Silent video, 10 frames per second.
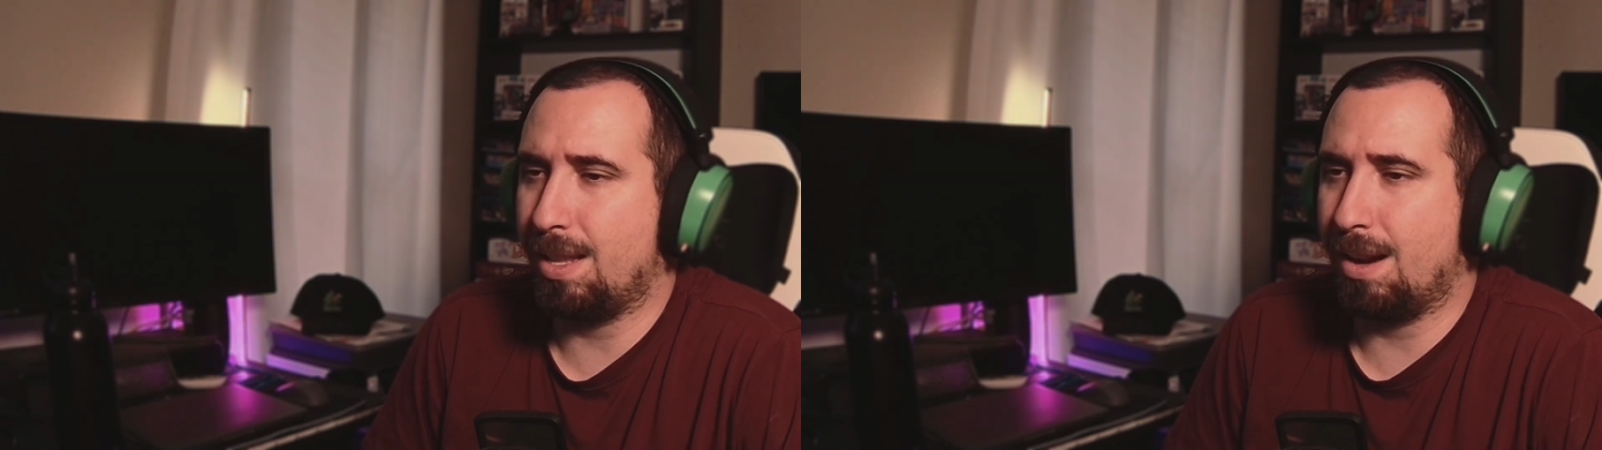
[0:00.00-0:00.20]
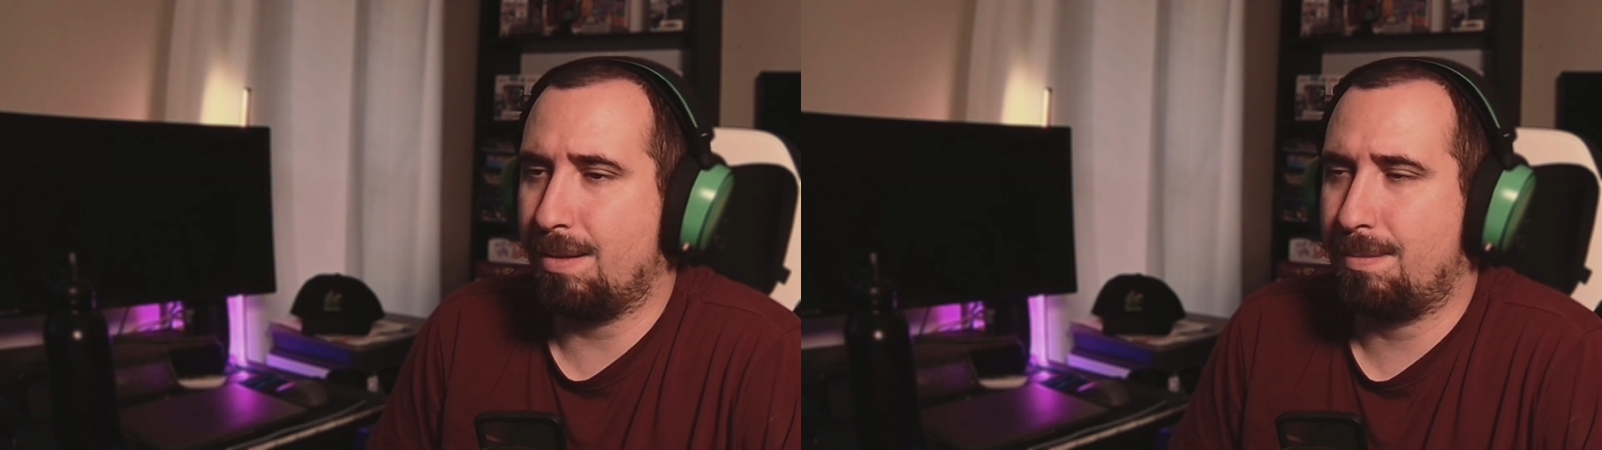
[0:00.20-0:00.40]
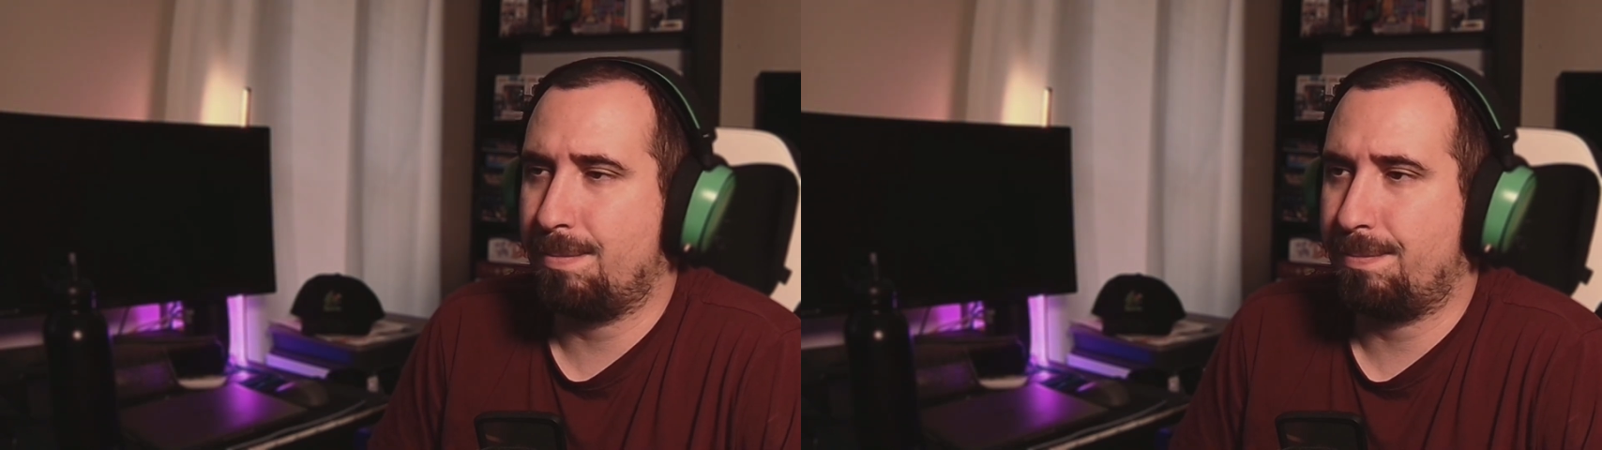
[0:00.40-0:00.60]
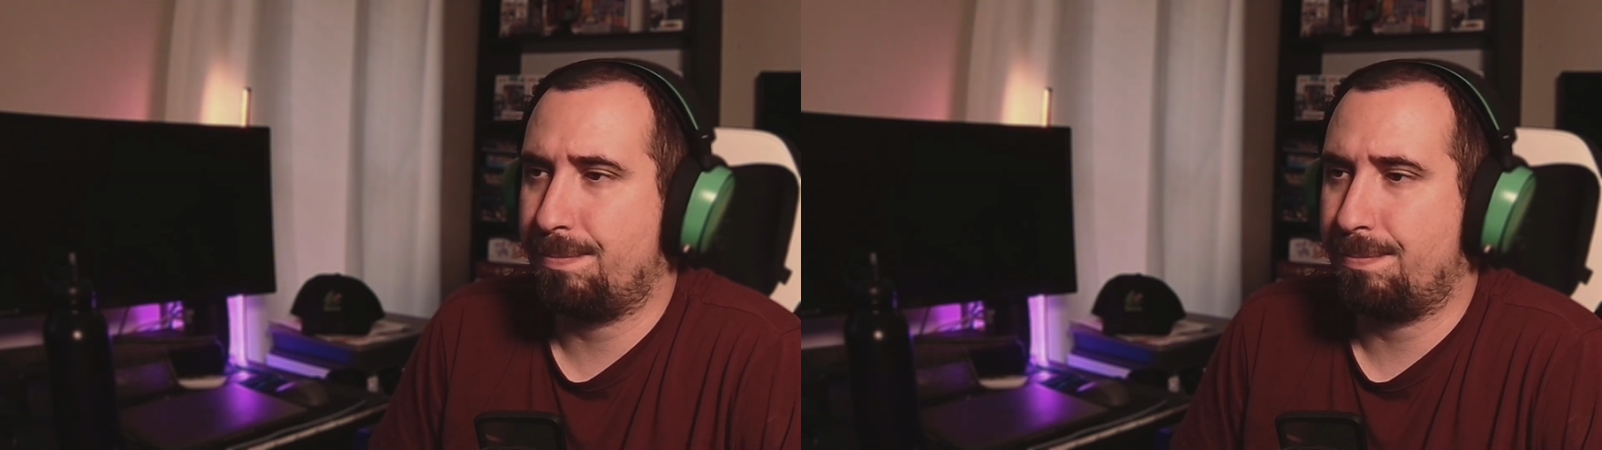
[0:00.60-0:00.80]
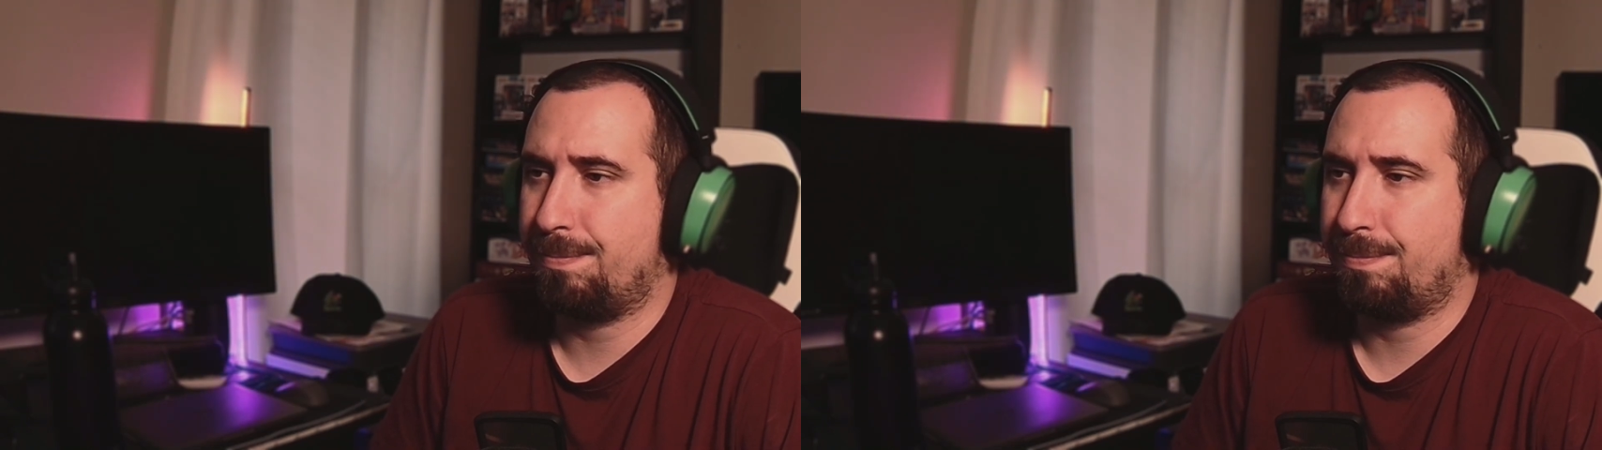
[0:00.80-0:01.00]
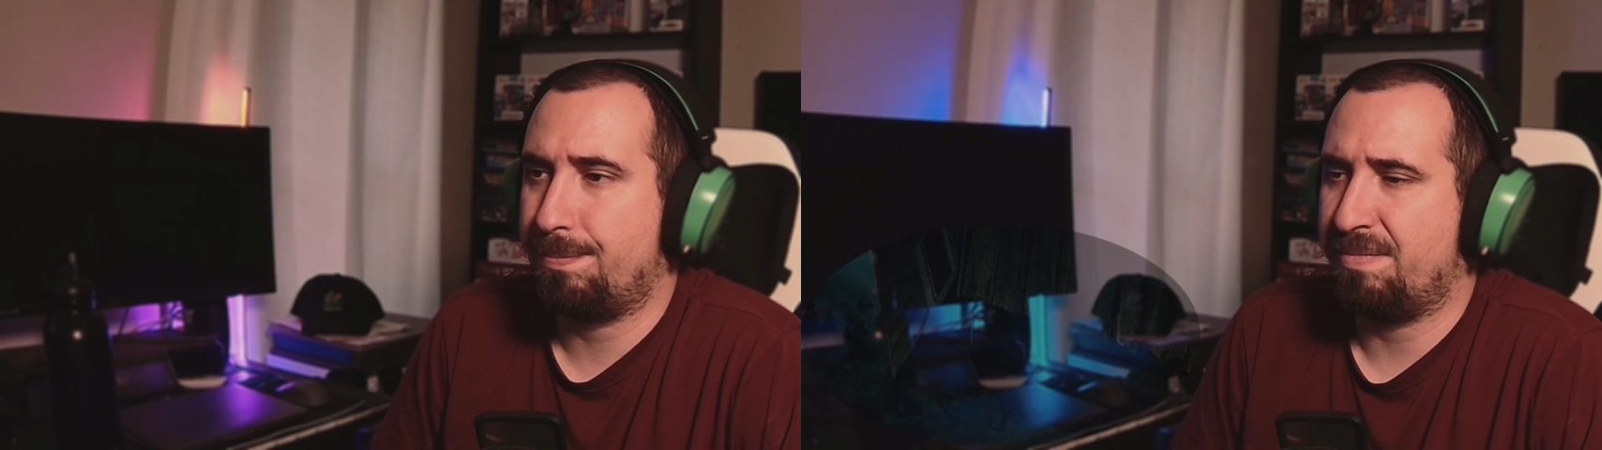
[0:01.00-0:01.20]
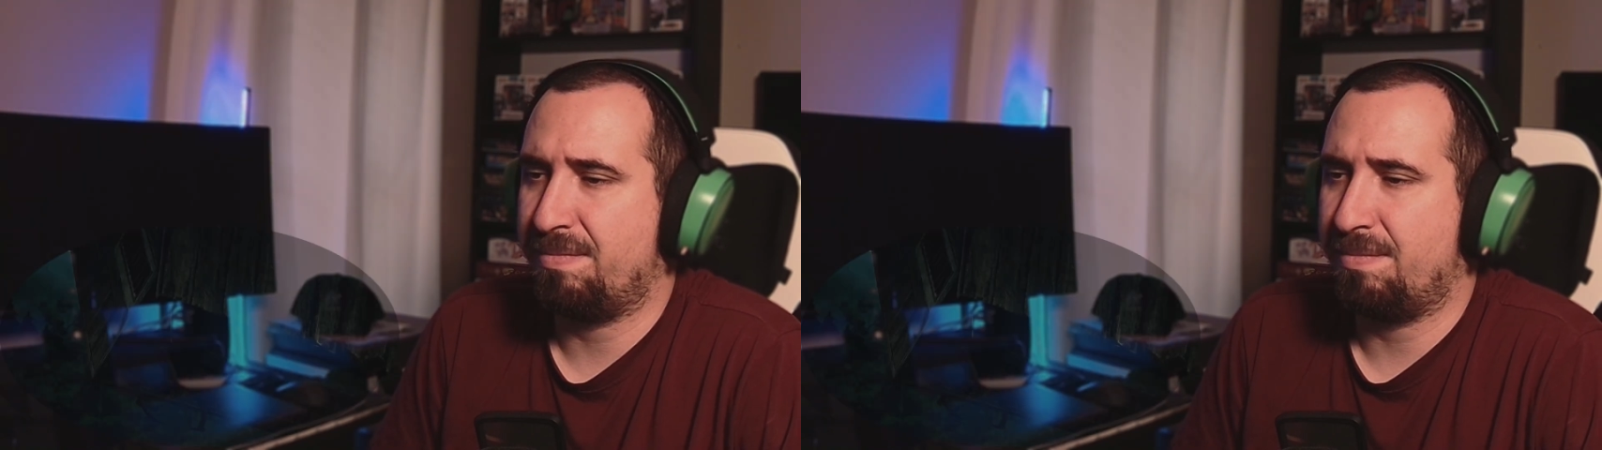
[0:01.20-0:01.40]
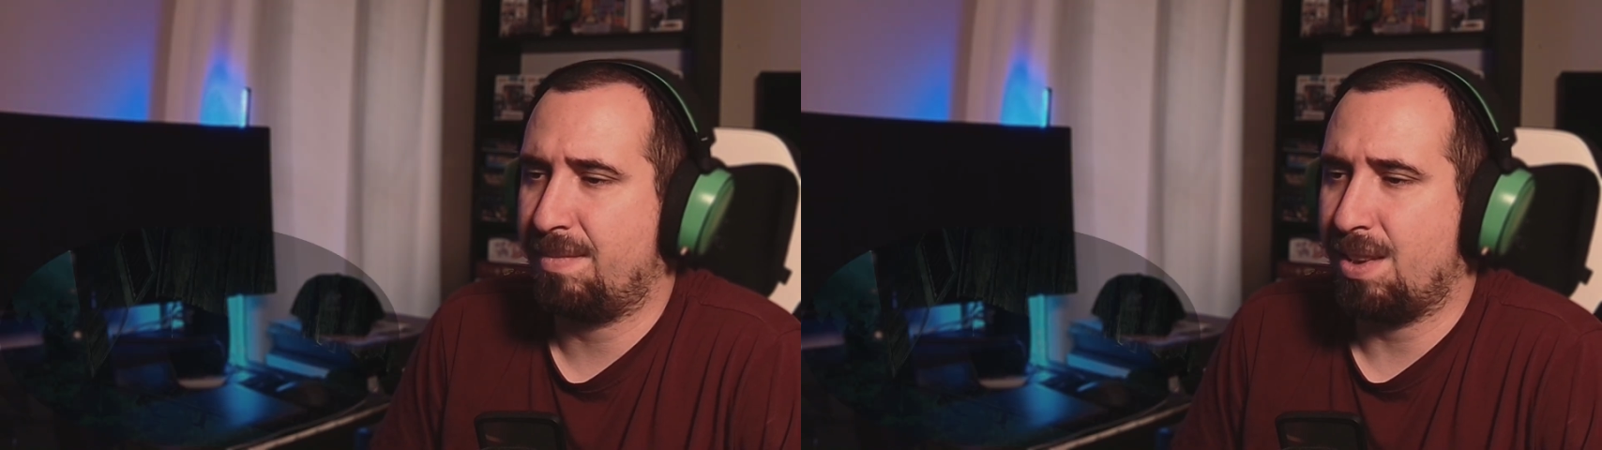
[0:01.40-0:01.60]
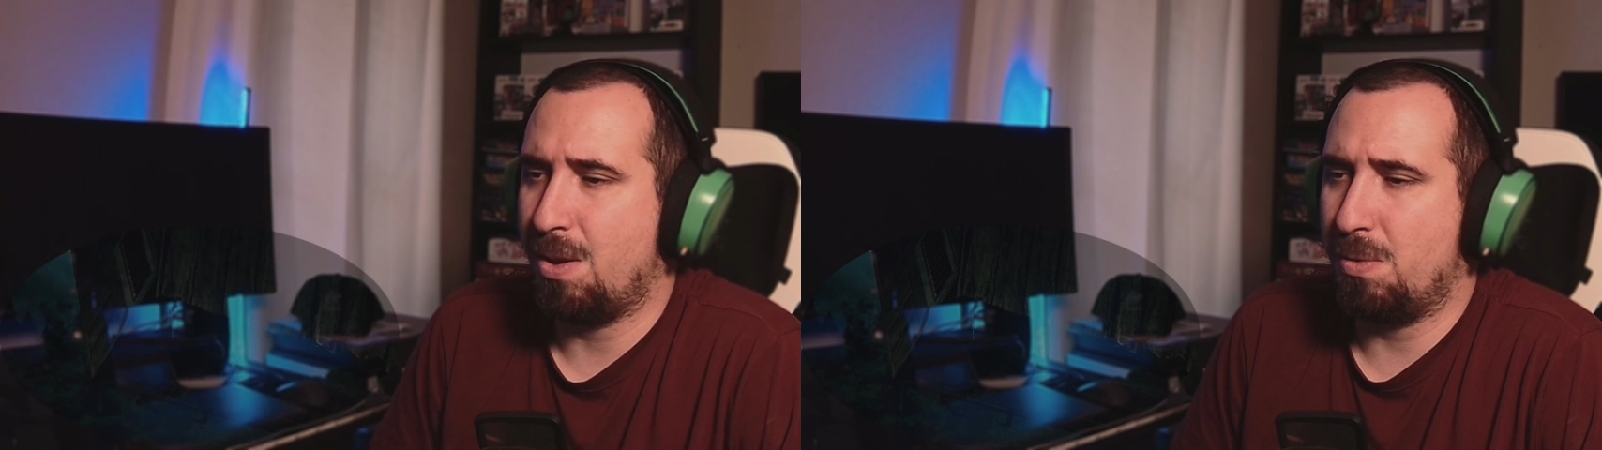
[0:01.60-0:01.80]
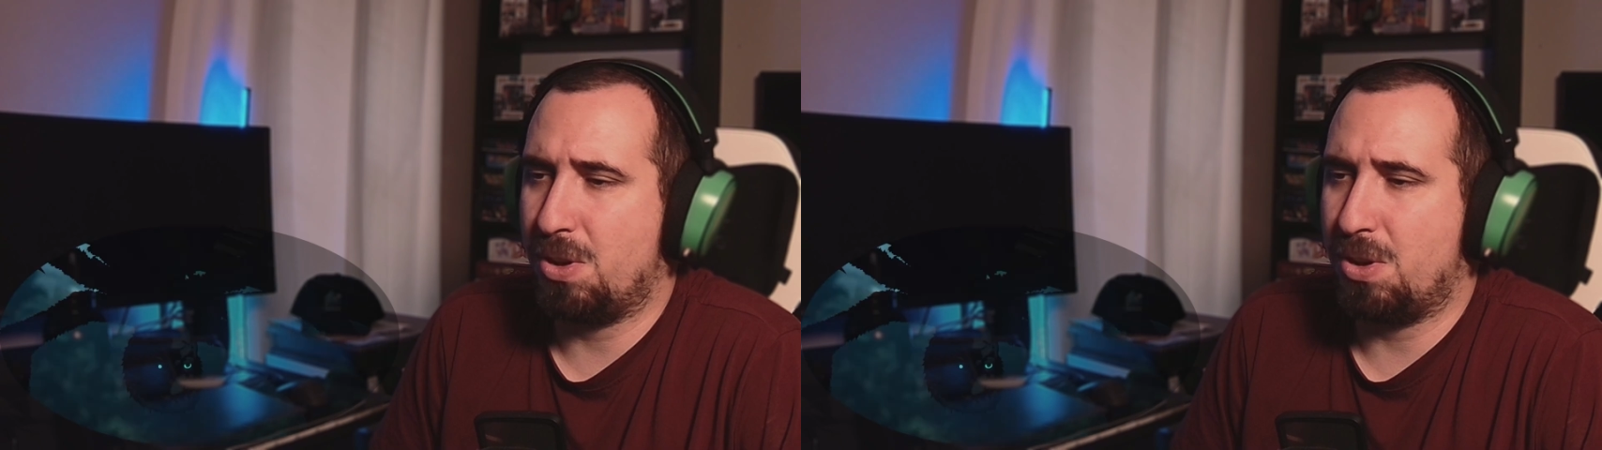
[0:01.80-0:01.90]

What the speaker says: there. Oh